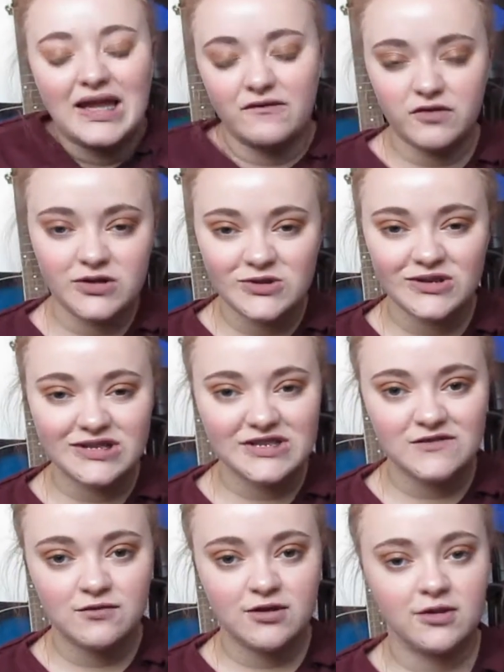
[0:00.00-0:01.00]
If you enjoyed
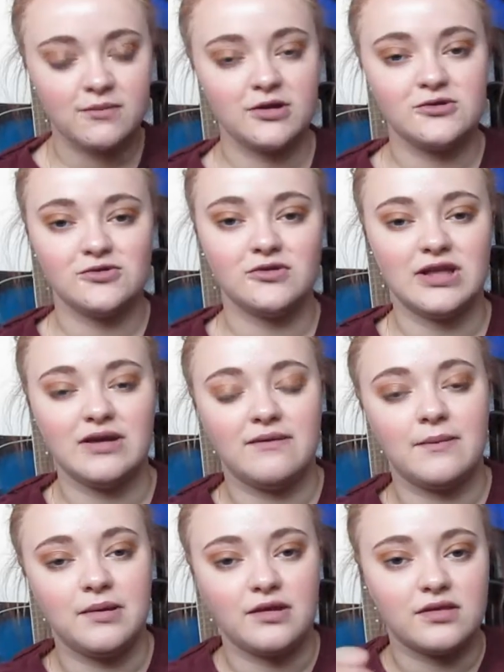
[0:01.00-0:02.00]
this video, make sure to give
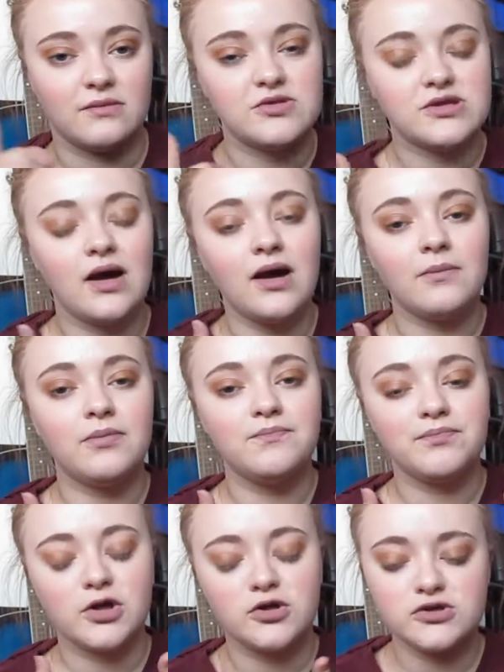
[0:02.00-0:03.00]
it a big thumbs up.
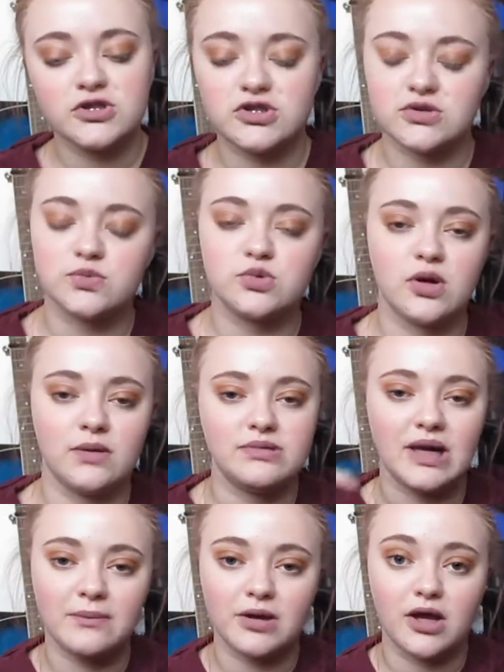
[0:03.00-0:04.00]
Also subscribe
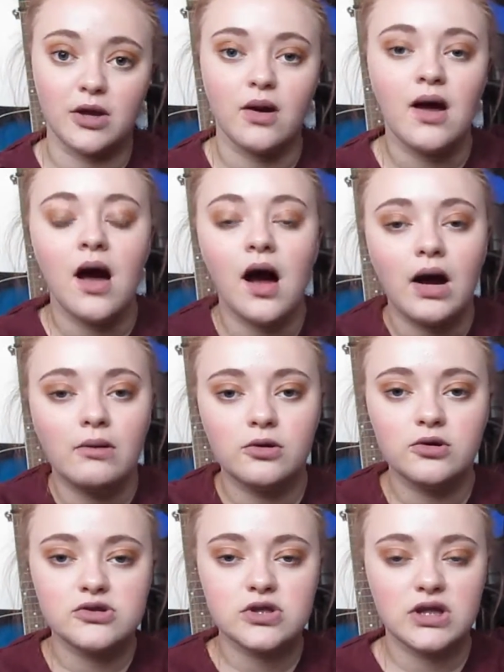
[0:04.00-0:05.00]
down below. I
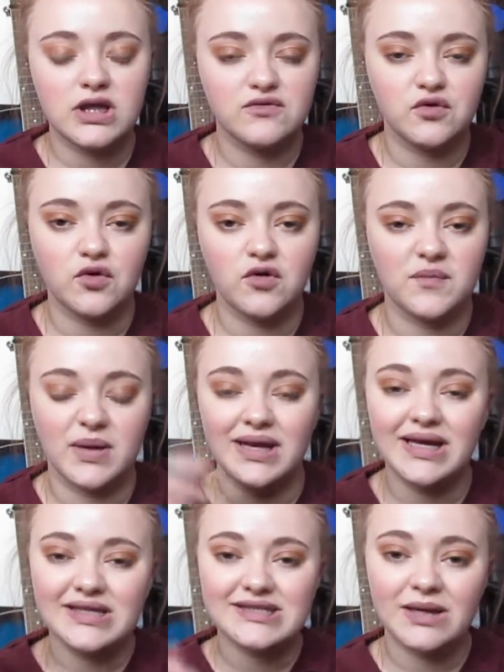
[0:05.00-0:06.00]
will also leave all of my
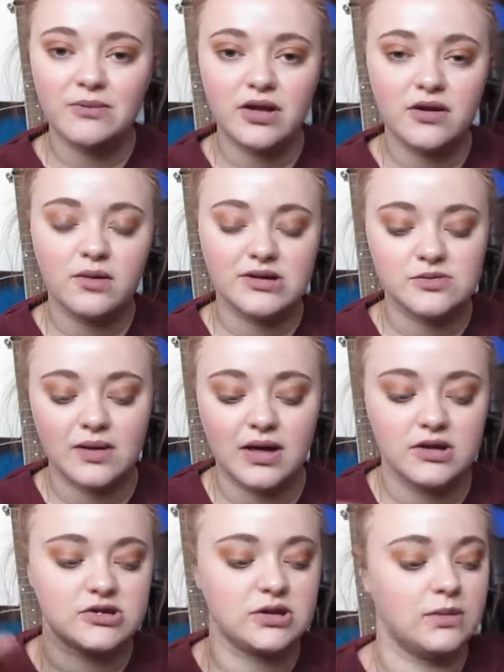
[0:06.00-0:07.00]
links down below as
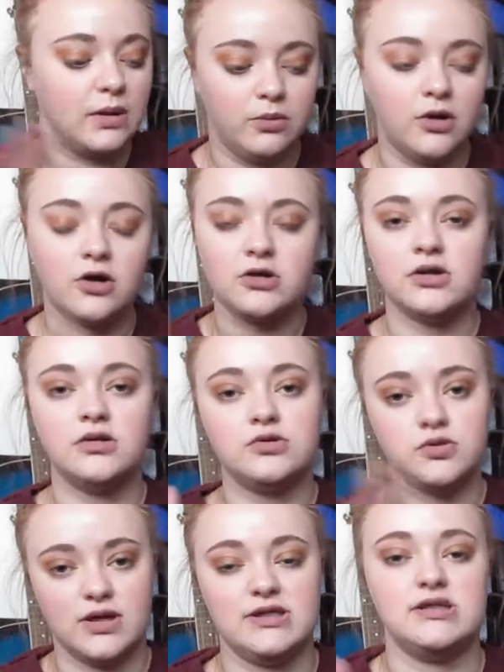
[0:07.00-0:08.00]
well, so my blog,
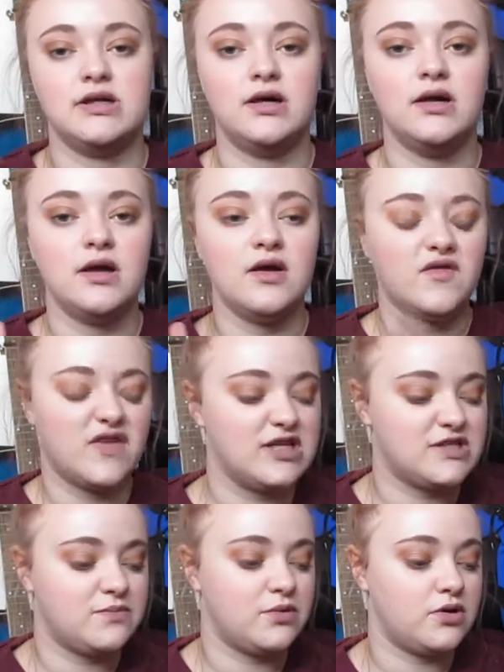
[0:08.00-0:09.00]
Twitter,
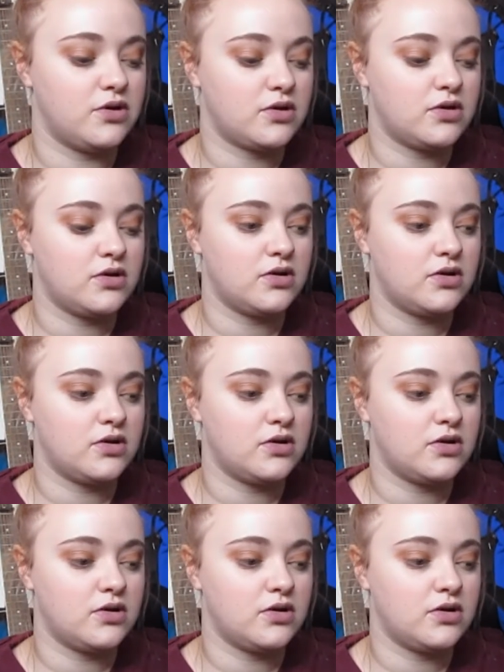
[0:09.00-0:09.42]
Facebook.